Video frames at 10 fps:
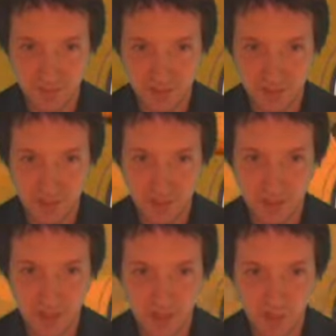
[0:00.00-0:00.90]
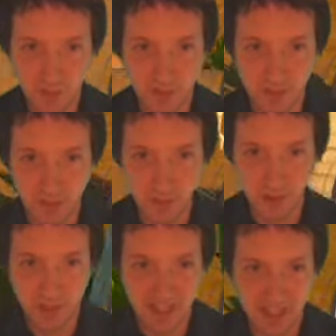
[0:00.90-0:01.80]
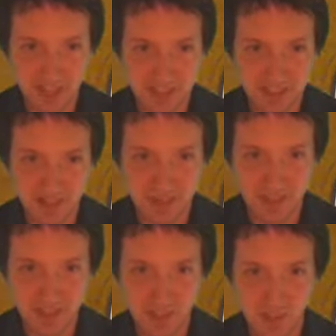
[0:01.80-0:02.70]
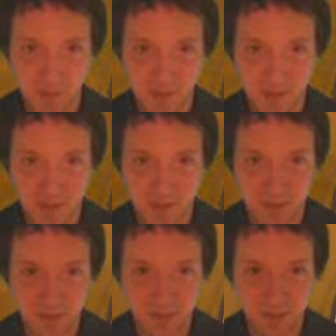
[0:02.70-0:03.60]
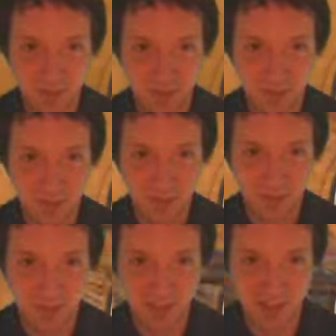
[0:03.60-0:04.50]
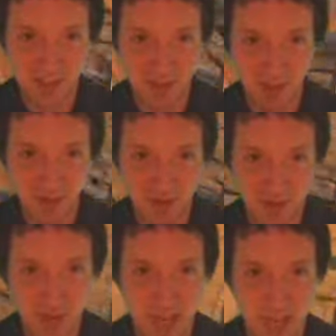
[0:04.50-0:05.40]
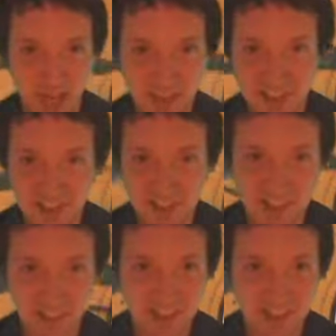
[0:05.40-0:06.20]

I don't remember where the cactus I messed up was. It was just like somewhere around here. X.